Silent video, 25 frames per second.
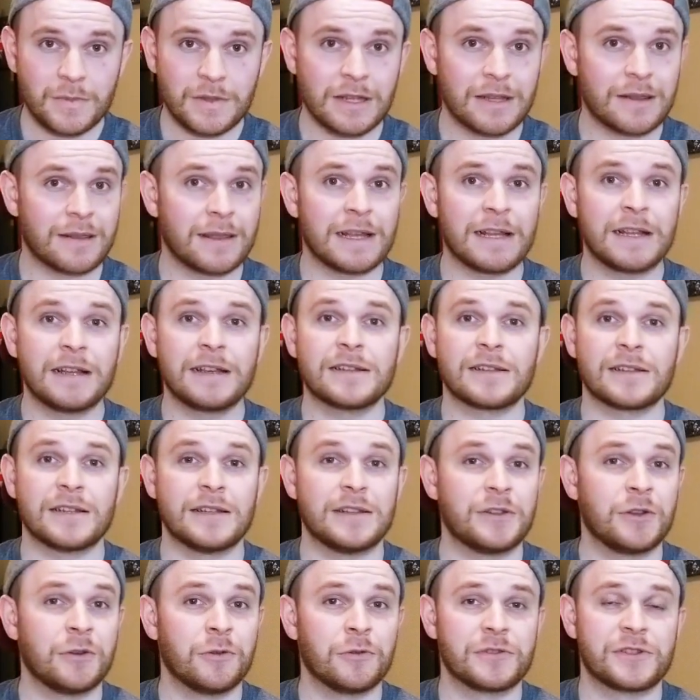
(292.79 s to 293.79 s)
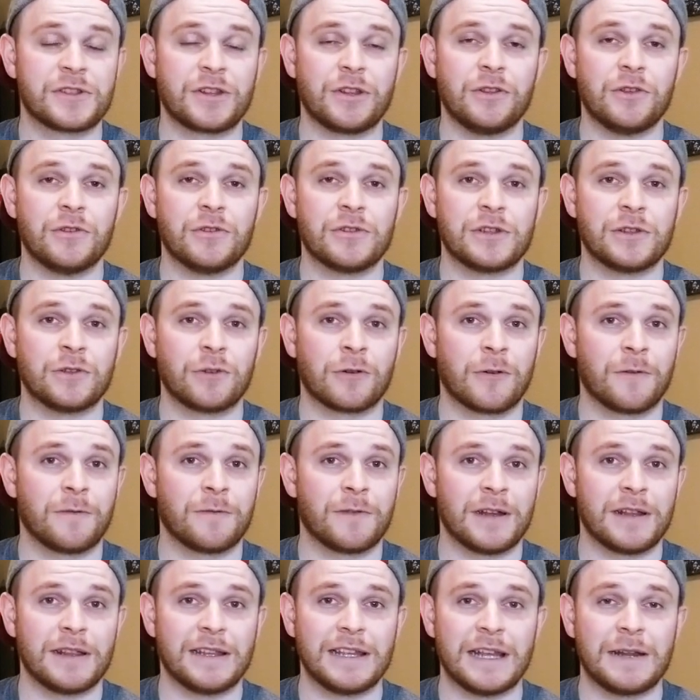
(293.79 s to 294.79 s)
things and tools to use in order to
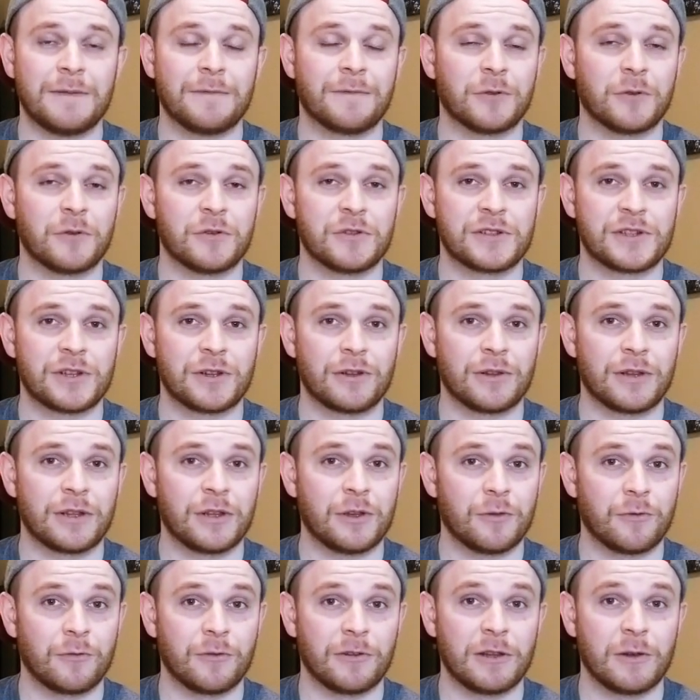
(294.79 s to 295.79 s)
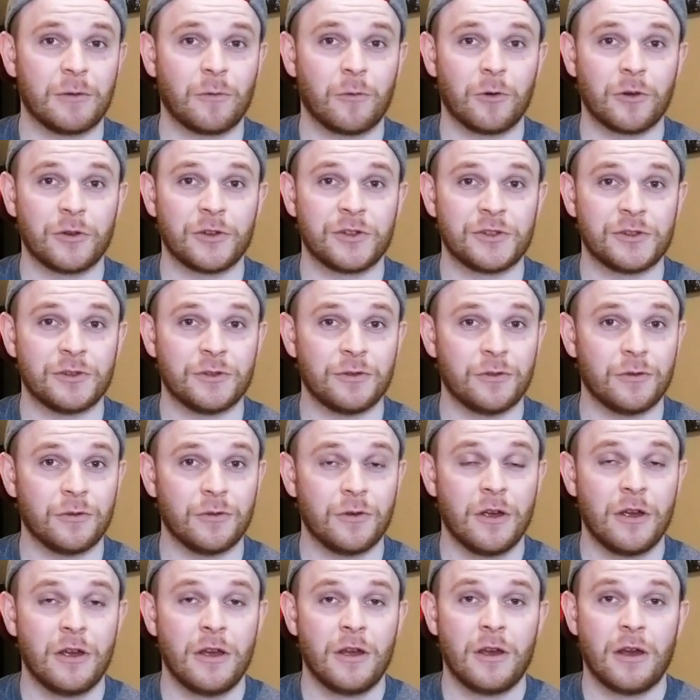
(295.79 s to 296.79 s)
find the influencer that you really want to
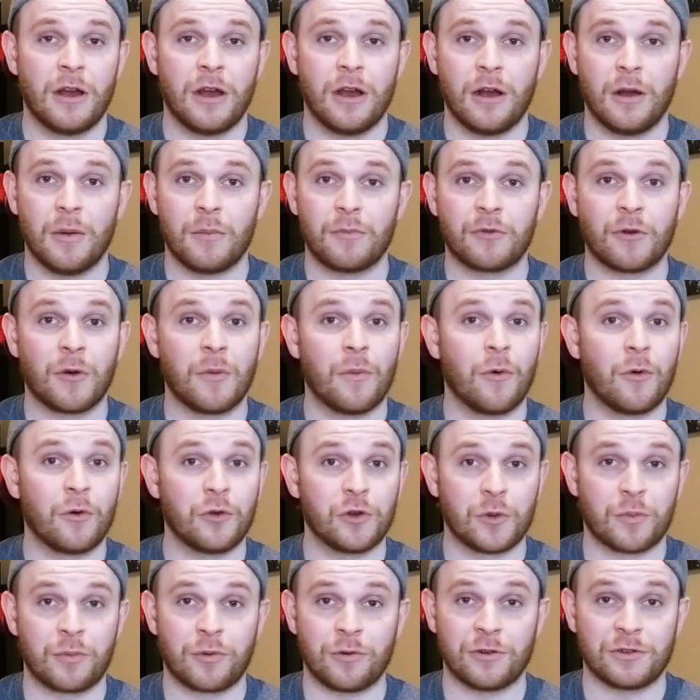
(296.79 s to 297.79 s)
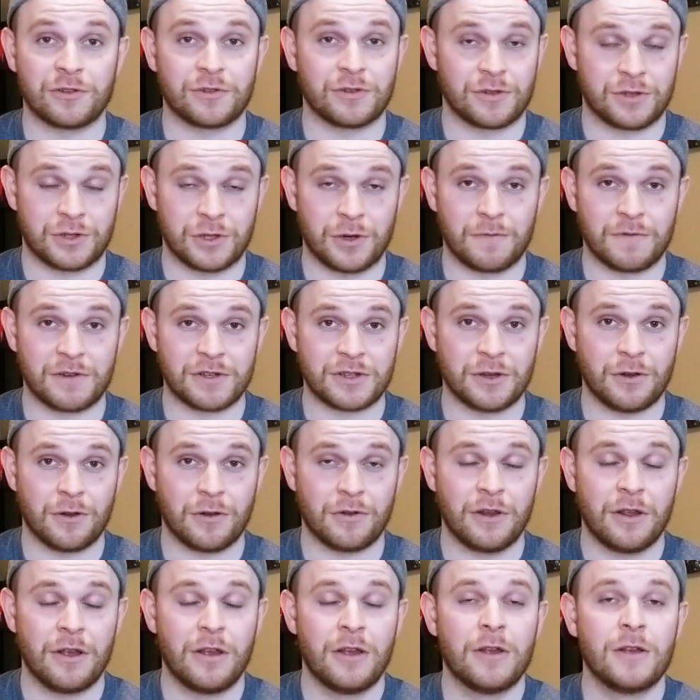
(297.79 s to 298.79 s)
promote your product or service
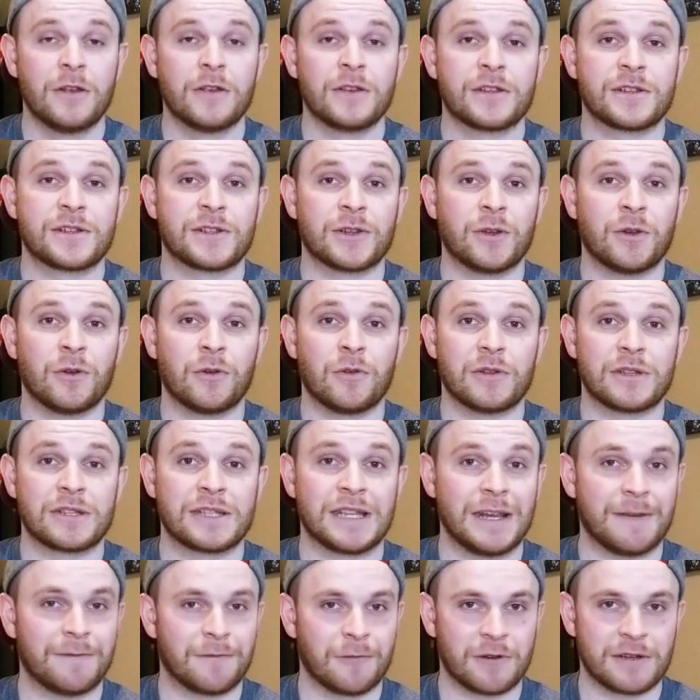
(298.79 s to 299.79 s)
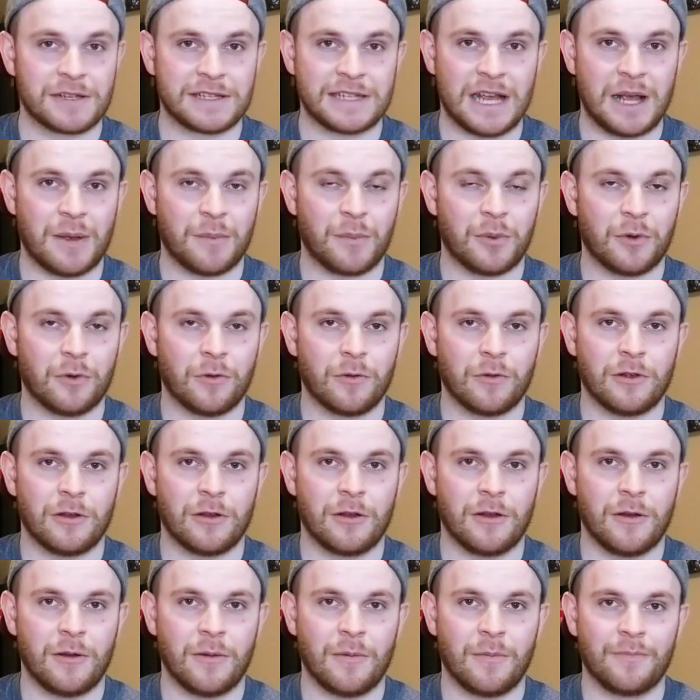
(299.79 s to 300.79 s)
on. So say for
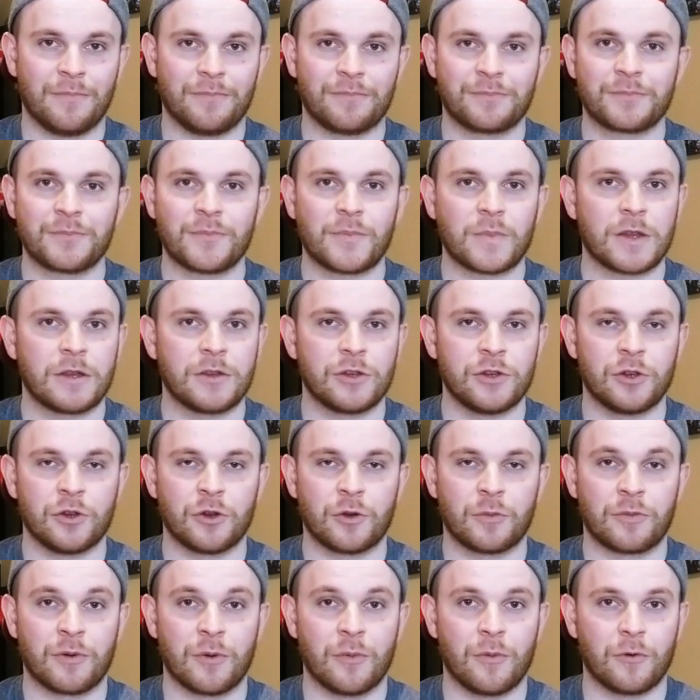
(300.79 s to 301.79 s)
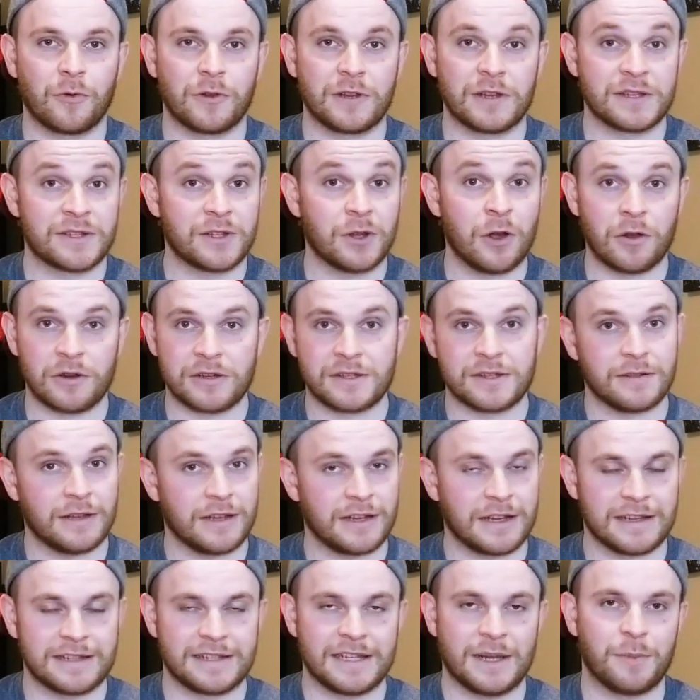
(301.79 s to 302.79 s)
example, you're promoting socks,
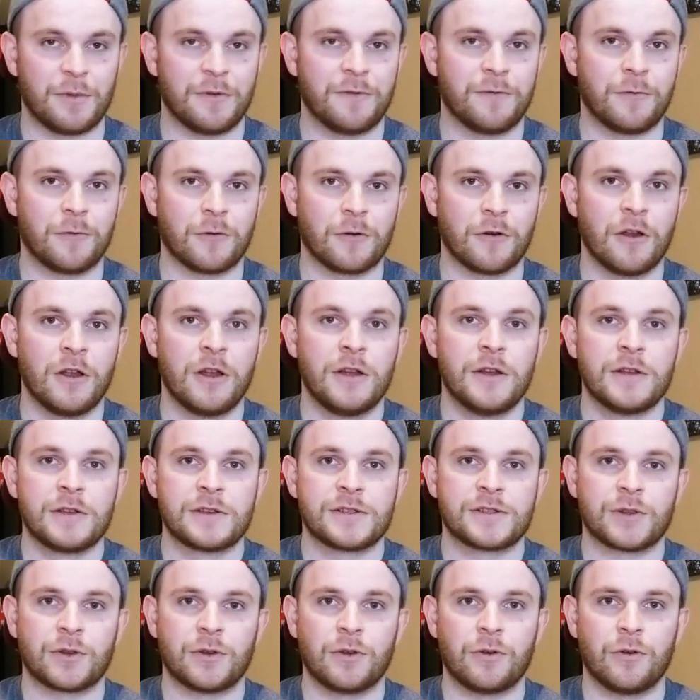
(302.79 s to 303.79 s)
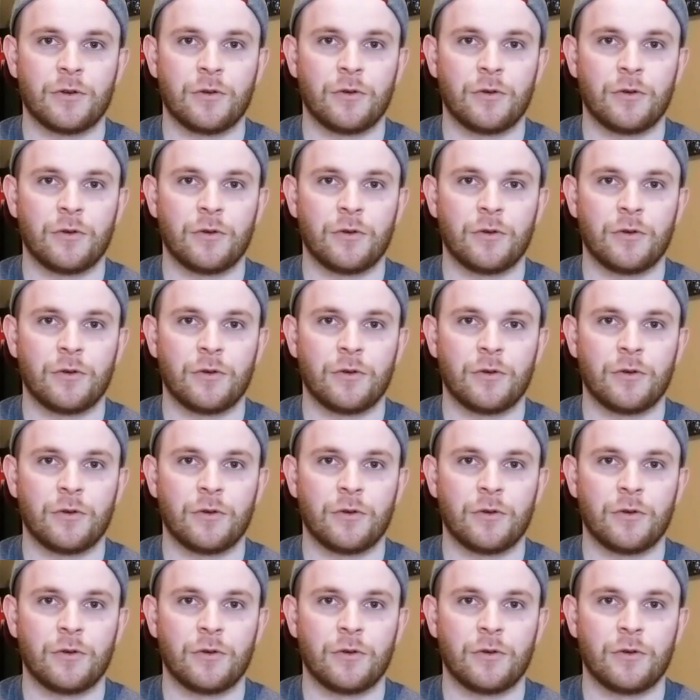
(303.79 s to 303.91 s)
like I said before. So